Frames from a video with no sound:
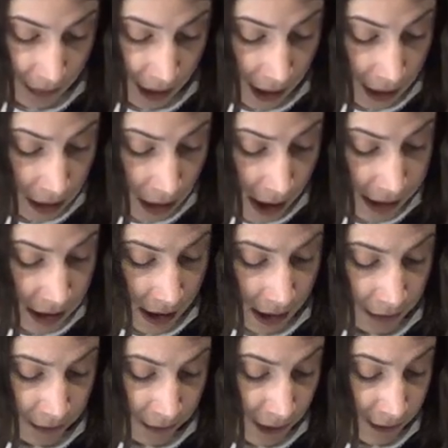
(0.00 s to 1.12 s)
In
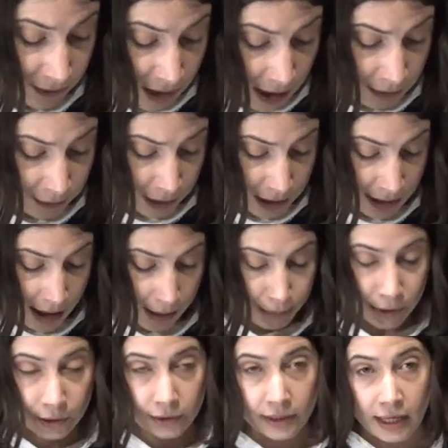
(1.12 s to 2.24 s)
1915, for
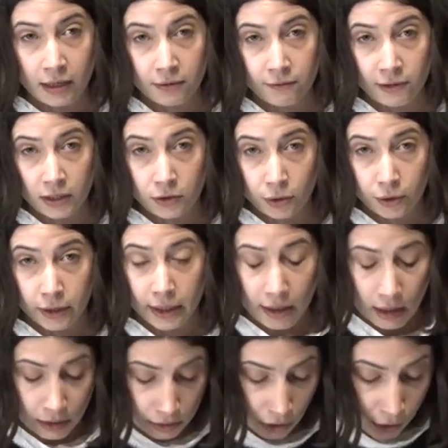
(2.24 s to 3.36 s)
example, in Victoria
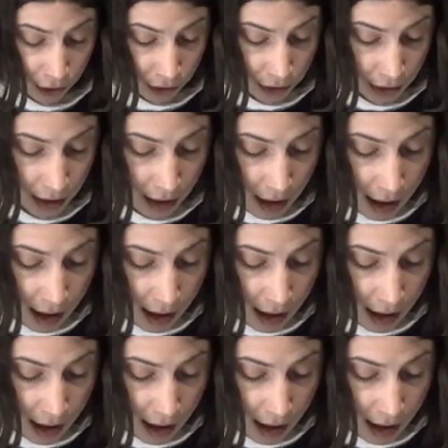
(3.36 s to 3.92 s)
alone,